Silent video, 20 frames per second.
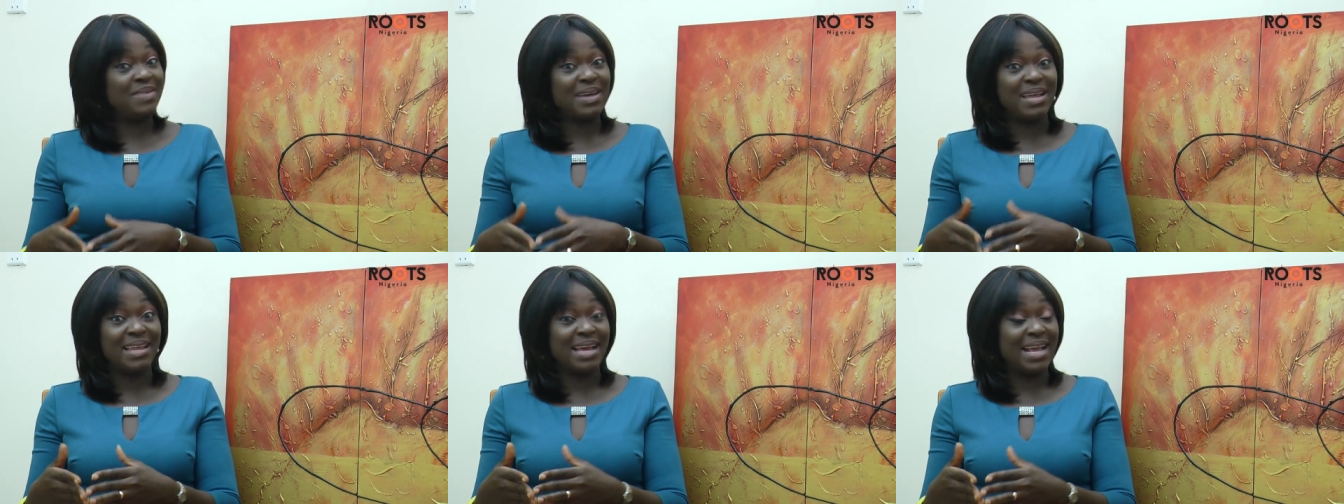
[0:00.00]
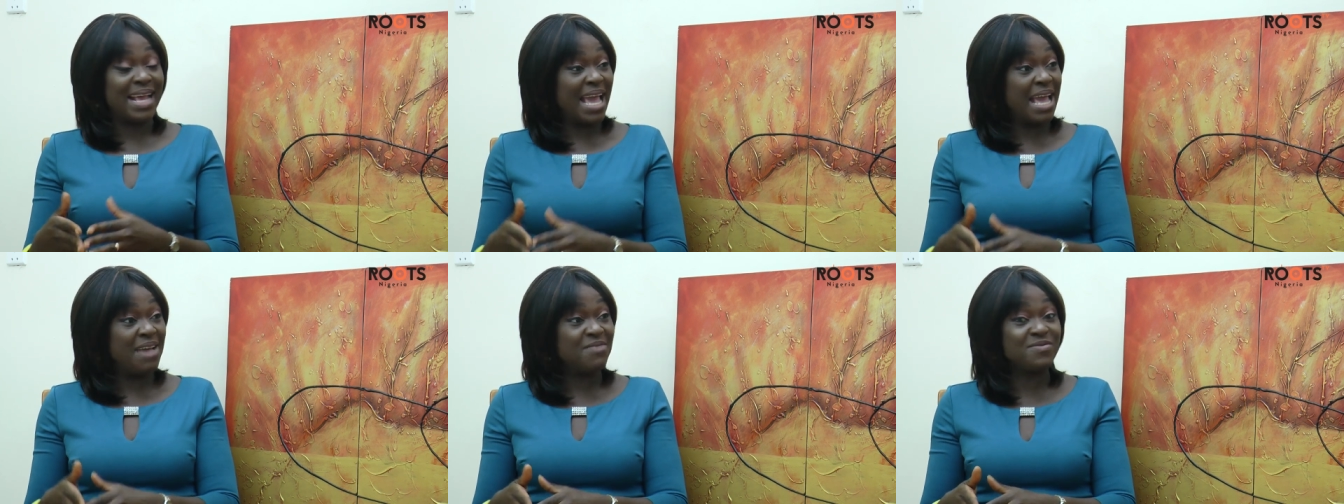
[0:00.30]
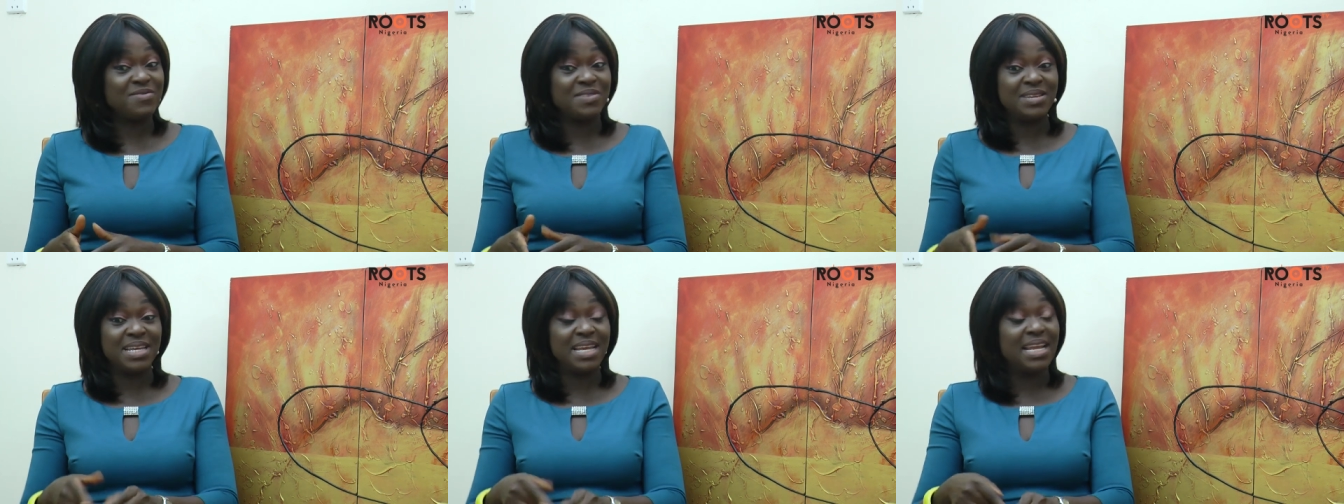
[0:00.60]
They're like
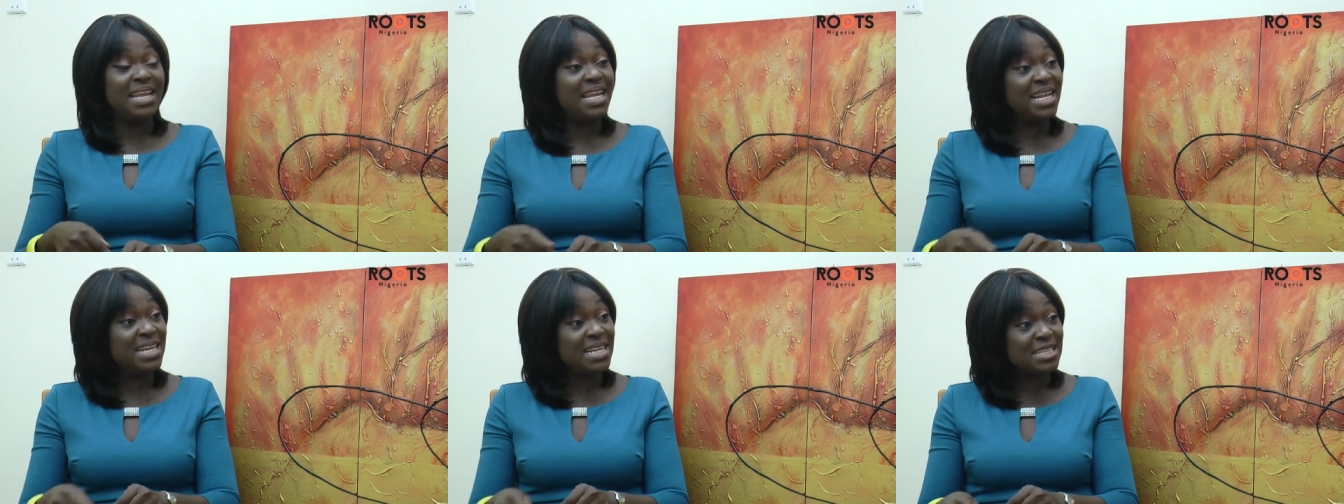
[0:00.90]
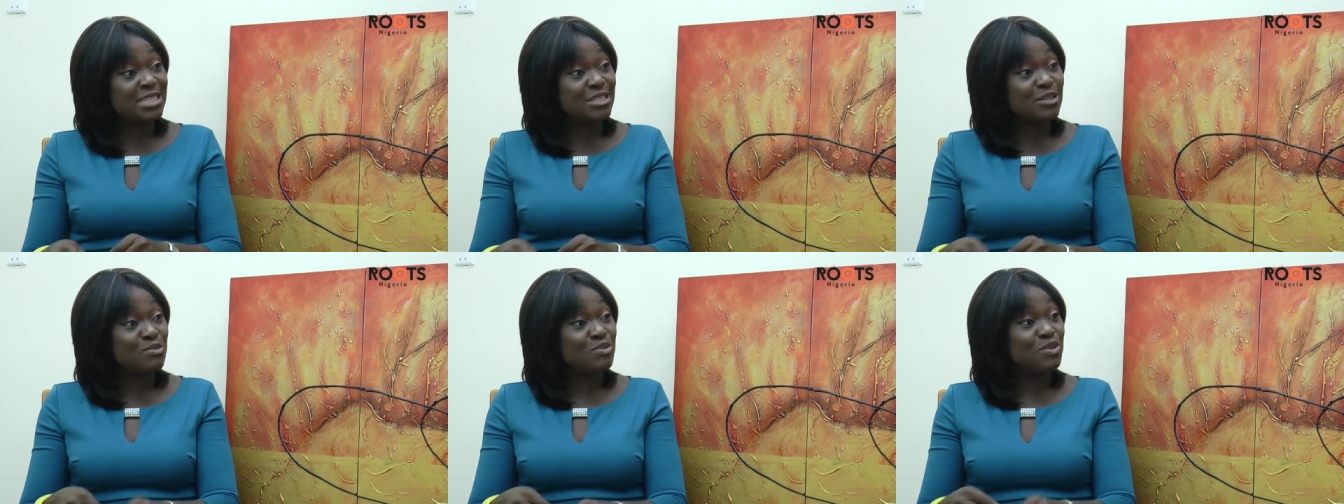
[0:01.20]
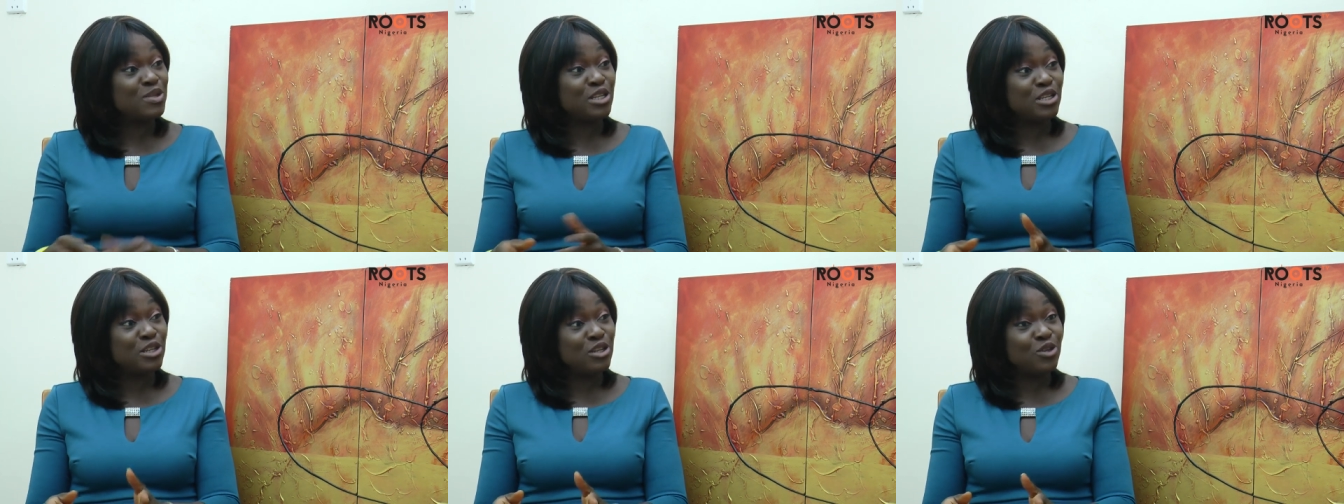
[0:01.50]
every day learning
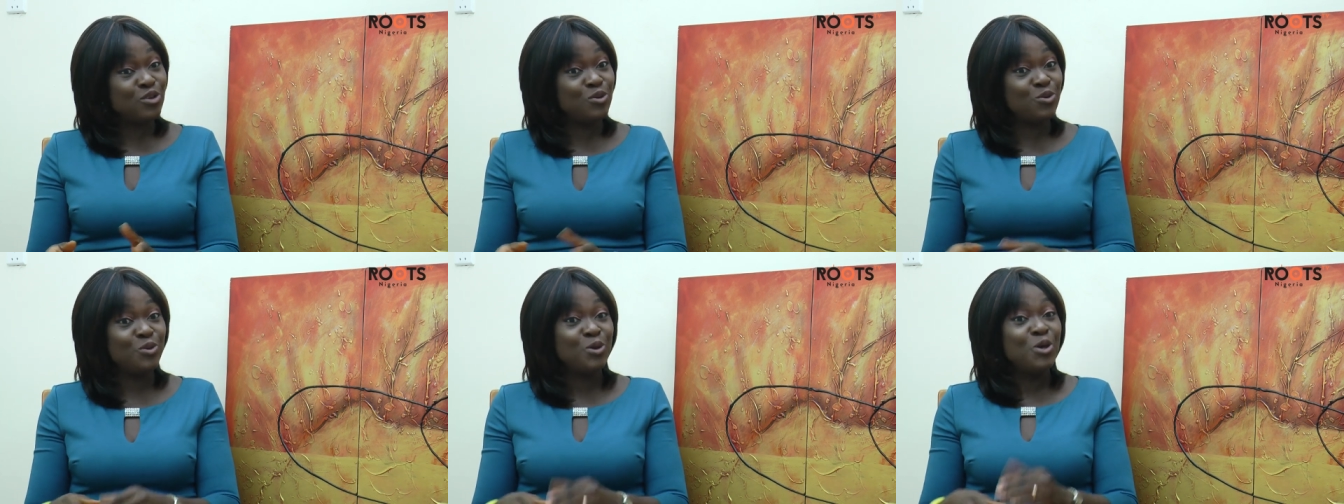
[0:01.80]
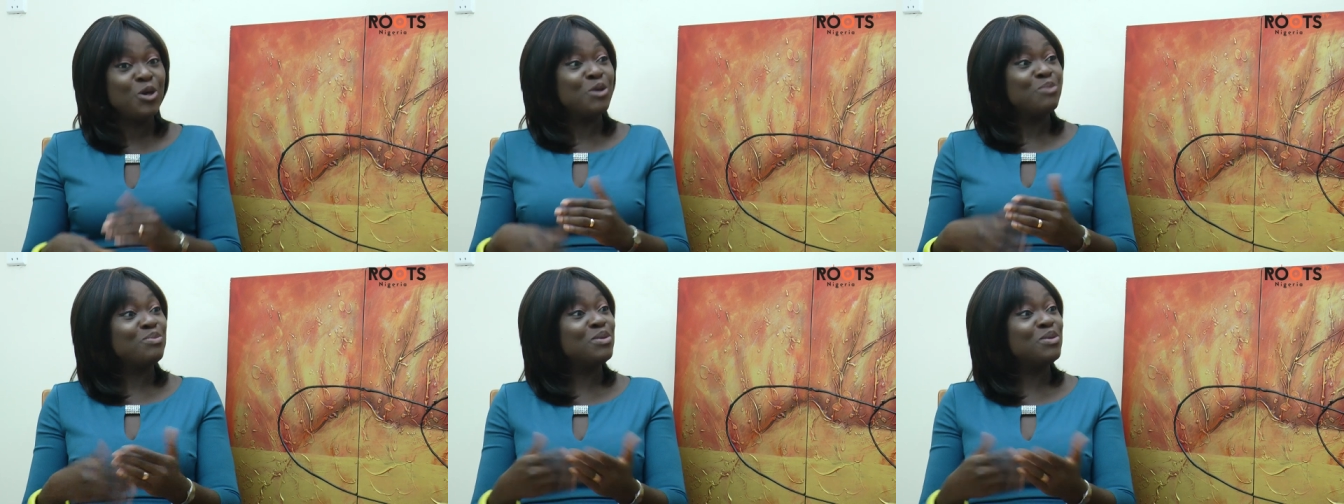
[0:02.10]
something new